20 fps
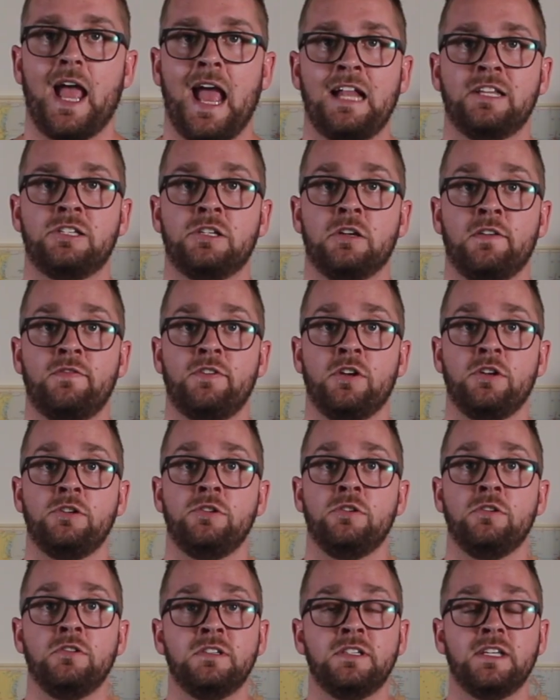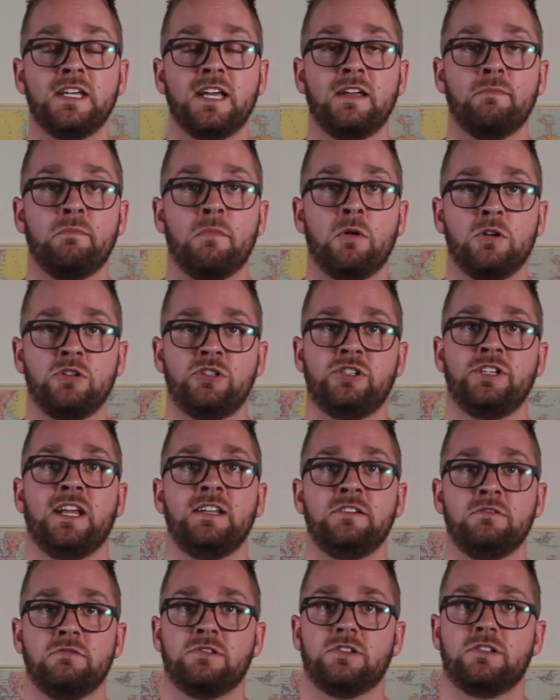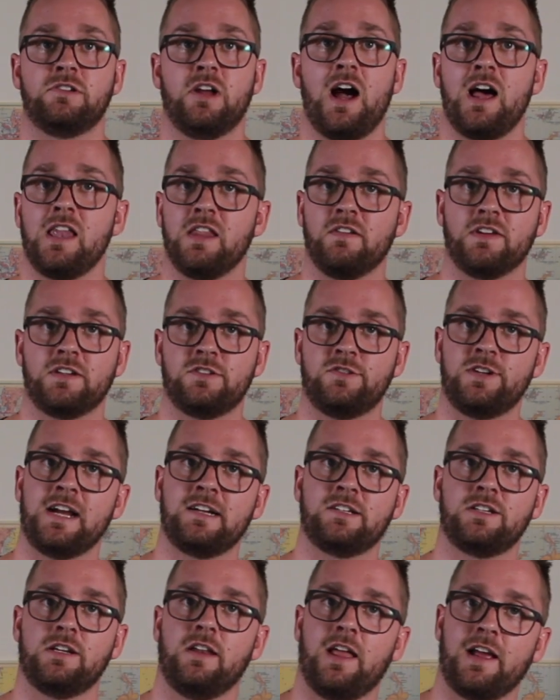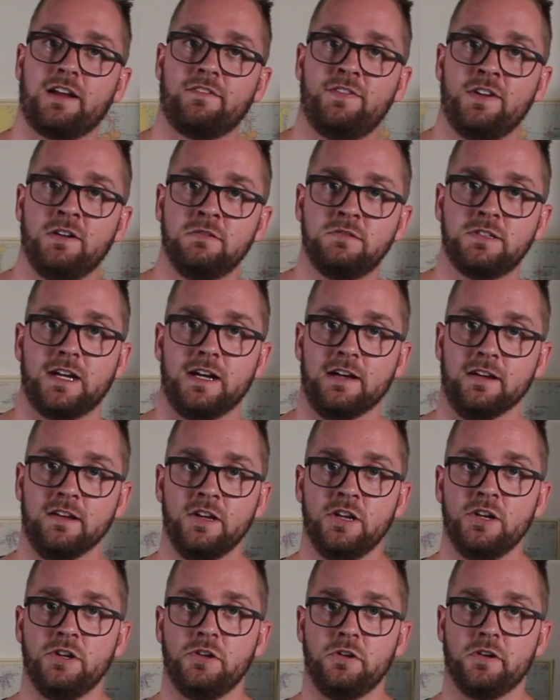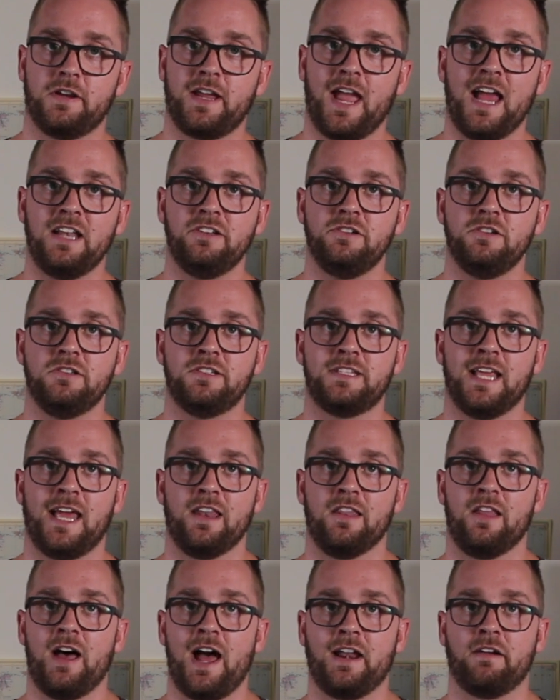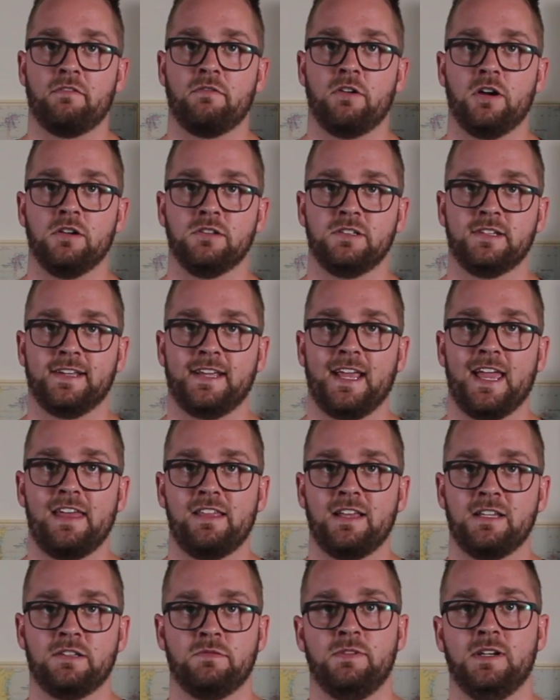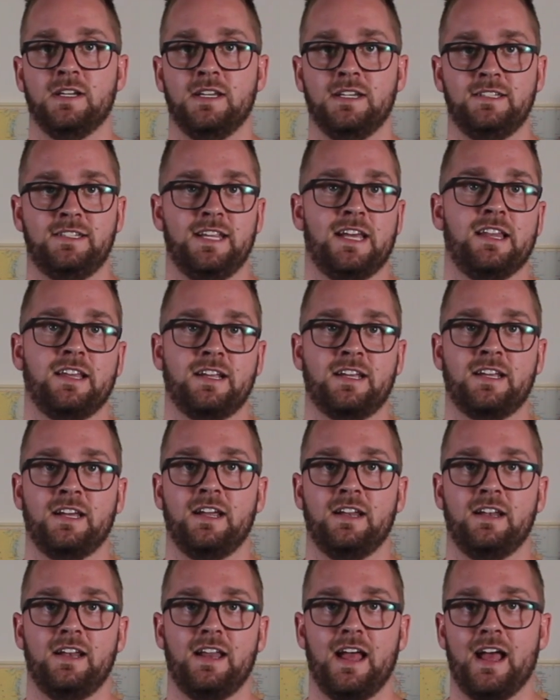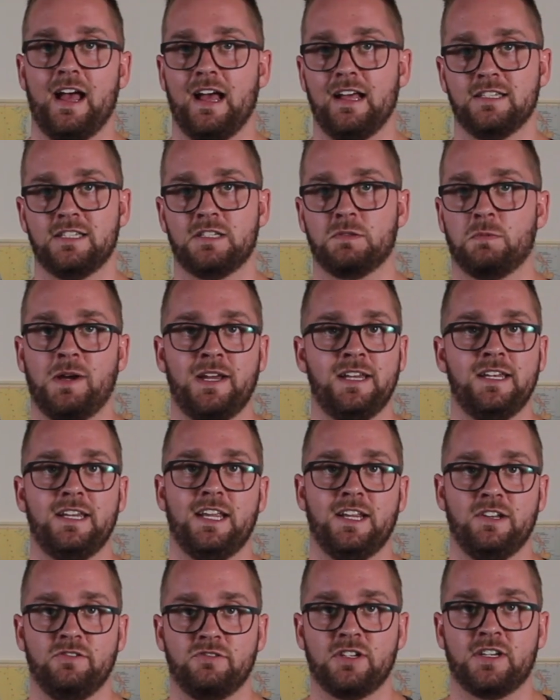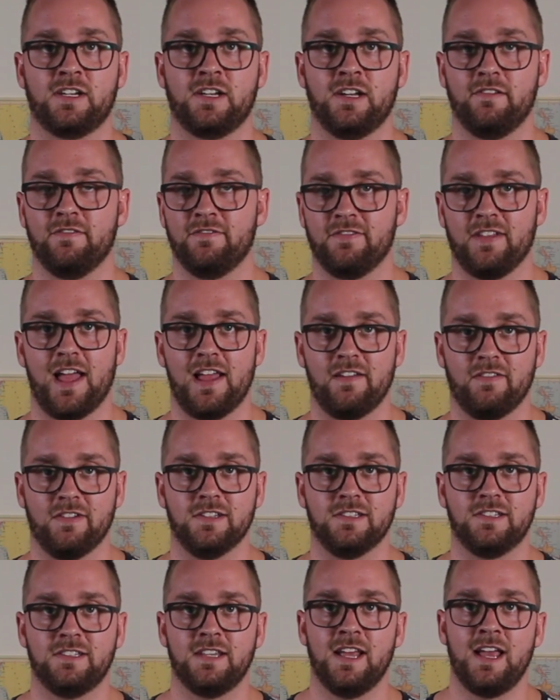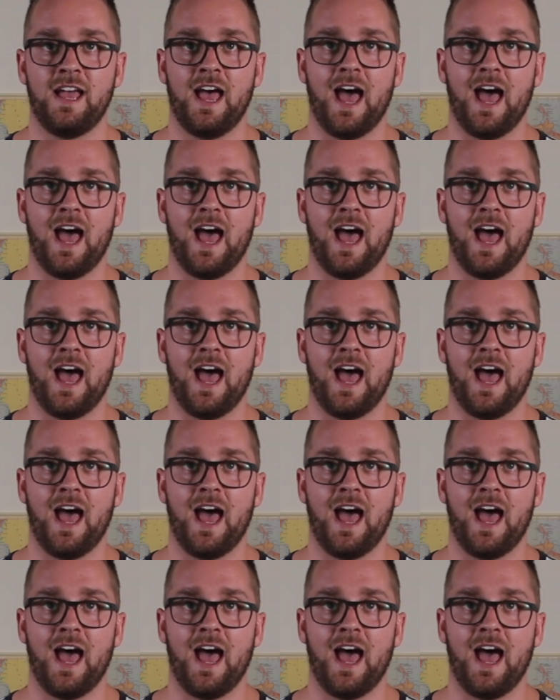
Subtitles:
And so if you're using a more gentle style of extraction like filter, you can use that lighter roast and get these really delicate, sweet, intricate flavors,